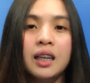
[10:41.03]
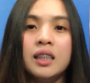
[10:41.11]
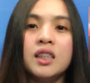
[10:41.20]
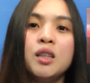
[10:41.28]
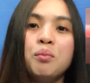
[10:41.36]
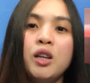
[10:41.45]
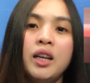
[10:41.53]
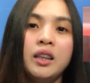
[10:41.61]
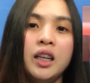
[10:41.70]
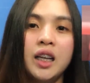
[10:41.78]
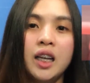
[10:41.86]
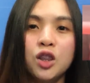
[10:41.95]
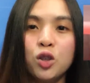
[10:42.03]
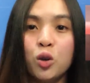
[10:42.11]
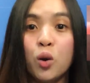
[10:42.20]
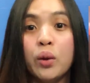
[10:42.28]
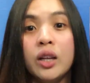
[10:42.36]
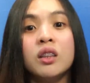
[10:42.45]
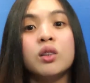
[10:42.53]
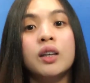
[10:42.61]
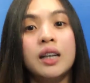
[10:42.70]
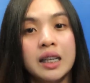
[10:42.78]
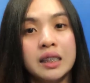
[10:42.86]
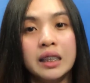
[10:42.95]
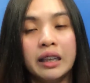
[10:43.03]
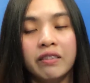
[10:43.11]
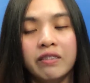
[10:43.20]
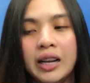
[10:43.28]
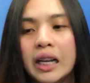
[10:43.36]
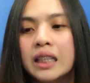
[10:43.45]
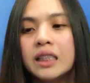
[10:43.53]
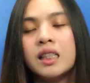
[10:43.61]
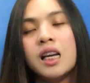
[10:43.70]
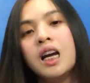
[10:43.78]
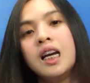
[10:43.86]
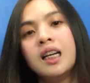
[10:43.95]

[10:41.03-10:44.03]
stimulating it to go into a resting phase.